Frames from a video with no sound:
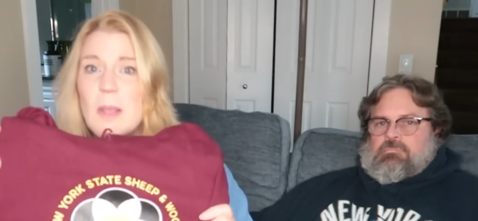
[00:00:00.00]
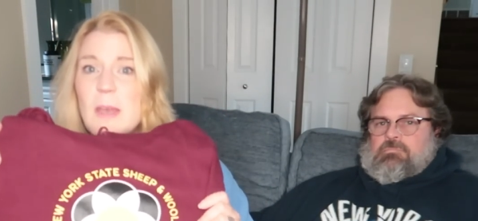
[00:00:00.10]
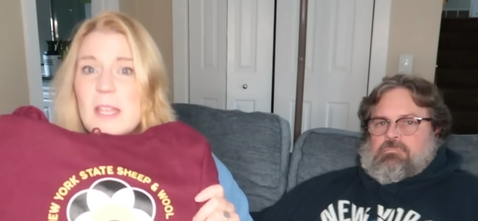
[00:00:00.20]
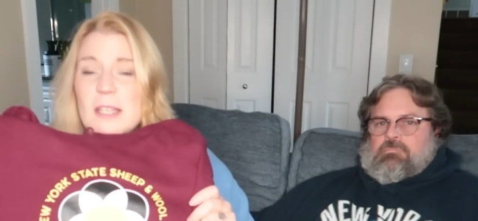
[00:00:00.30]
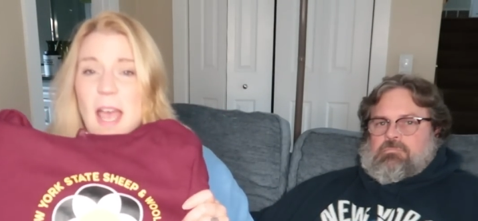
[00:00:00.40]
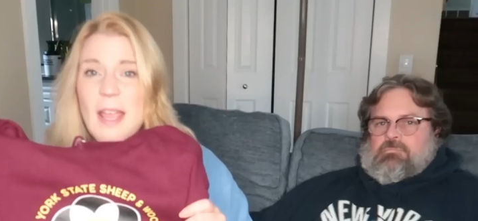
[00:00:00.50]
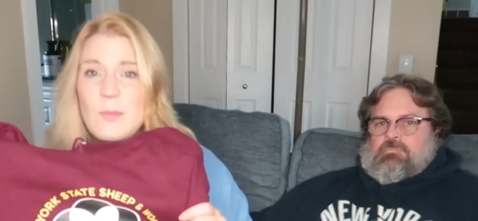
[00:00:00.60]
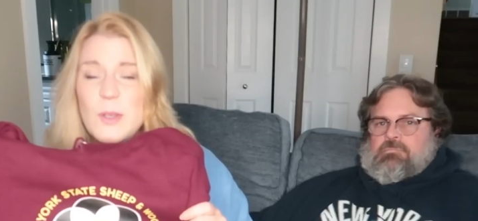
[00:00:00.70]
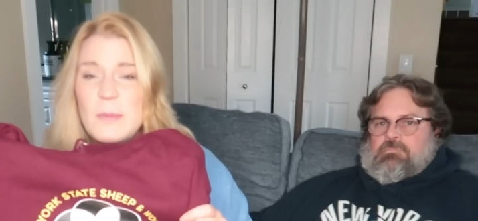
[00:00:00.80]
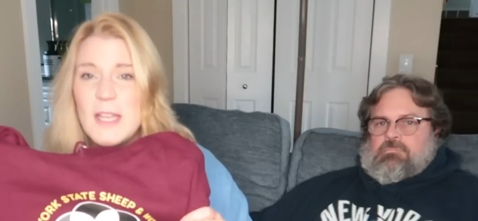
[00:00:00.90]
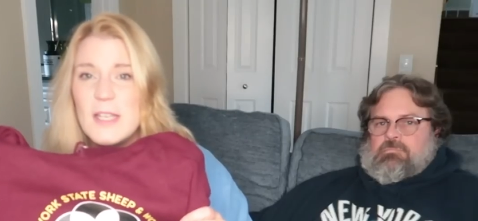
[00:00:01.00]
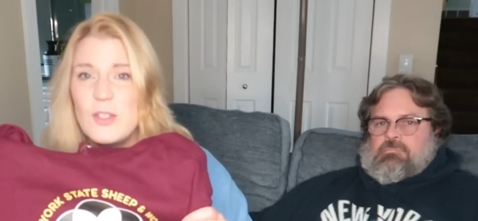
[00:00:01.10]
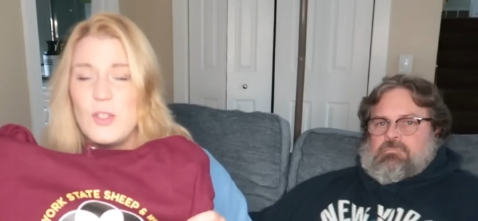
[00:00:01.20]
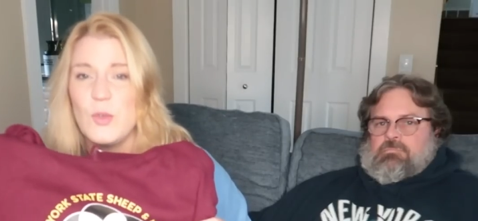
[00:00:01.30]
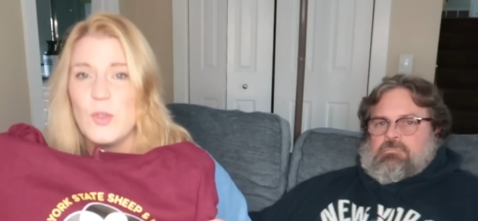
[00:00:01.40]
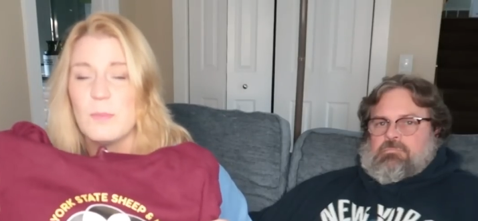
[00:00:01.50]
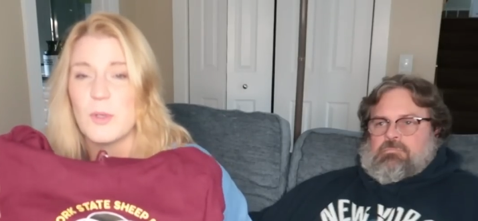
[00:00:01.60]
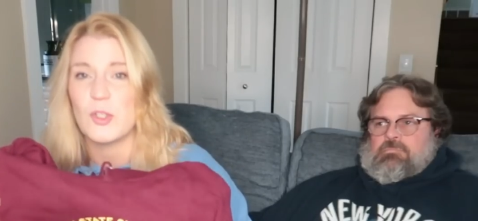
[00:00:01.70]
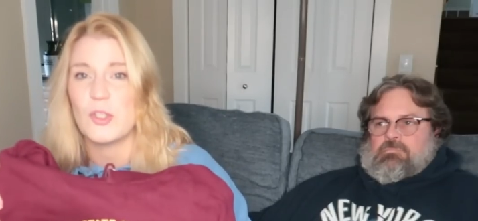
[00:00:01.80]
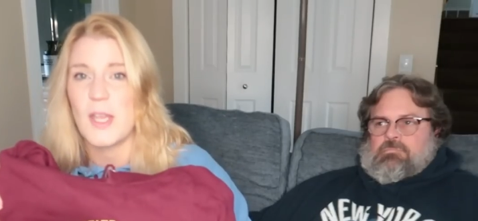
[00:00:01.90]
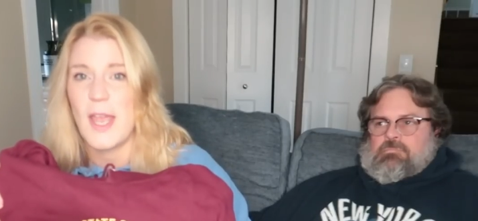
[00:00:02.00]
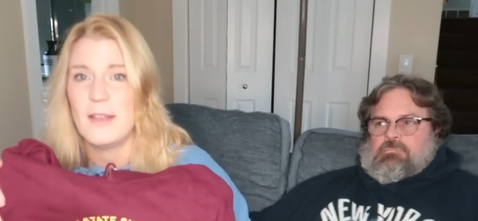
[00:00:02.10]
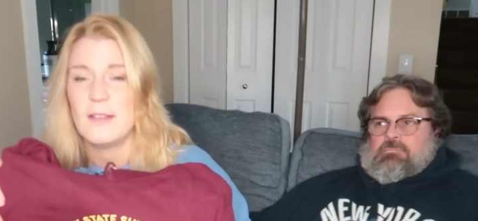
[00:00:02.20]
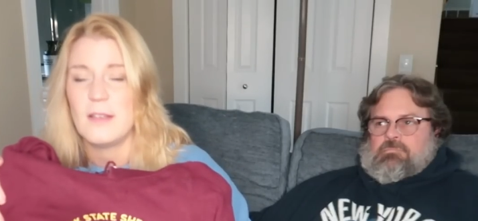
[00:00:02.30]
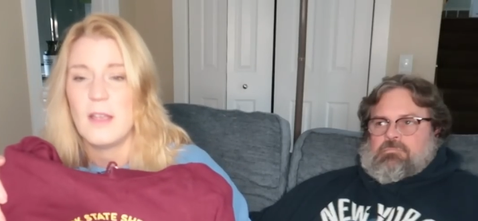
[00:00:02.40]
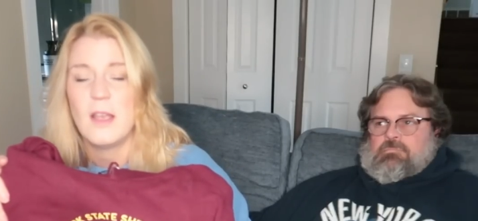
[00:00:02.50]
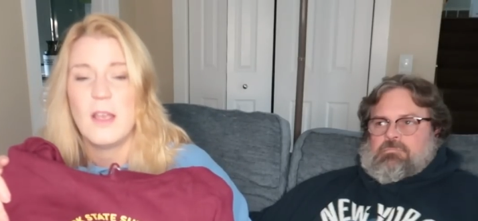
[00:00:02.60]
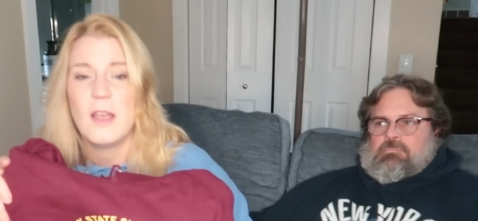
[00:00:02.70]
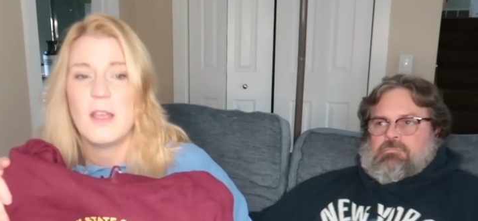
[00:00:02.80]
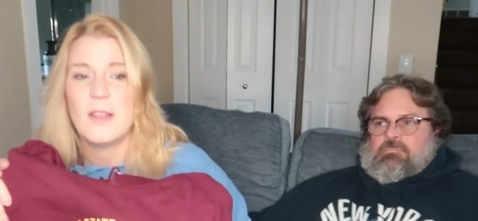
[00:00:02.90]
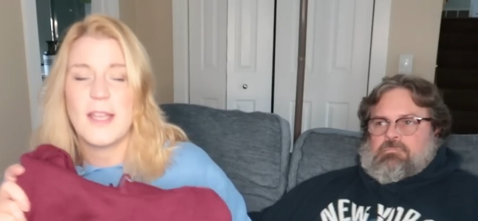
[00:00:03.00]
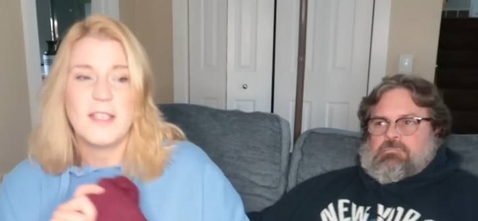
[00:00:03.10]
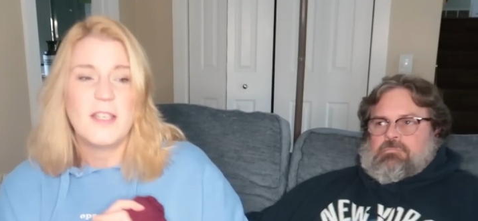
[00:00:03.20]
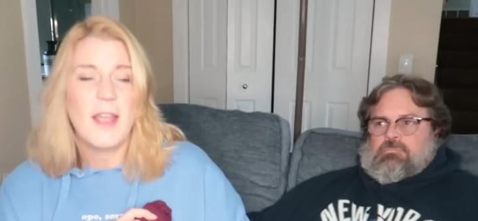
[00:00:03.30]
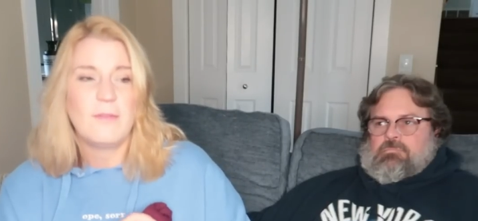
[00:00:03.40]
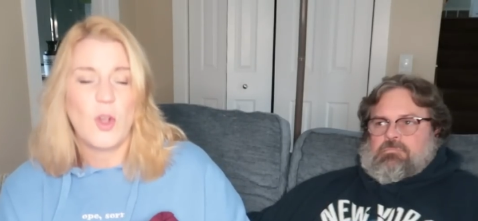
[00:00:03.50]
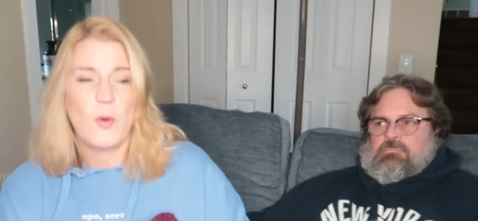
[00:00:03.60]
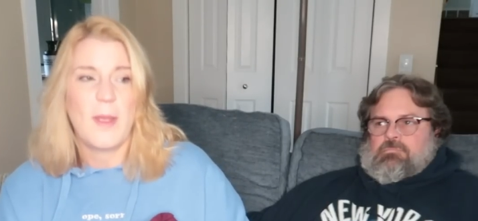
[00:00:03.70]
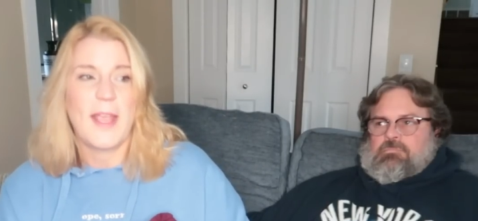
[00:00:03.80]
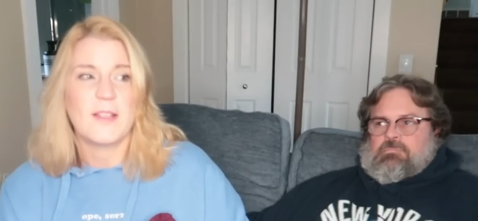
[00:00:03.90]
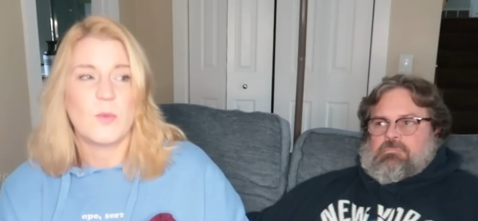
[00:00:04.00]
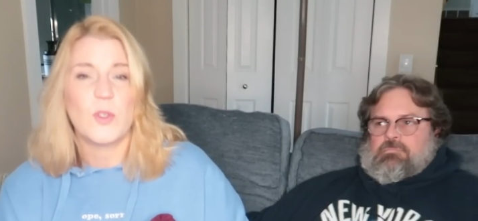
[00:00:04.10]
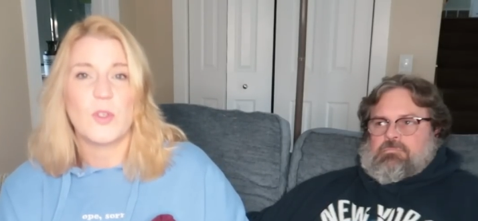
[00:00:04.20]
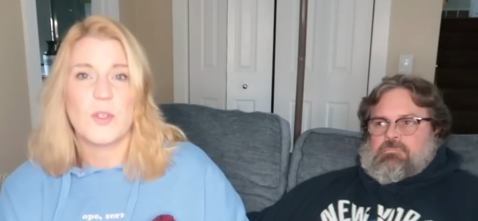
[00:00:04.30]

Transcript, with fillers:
Speaker 1: By the time we made it to the merch tent, they didn't have tote bags, which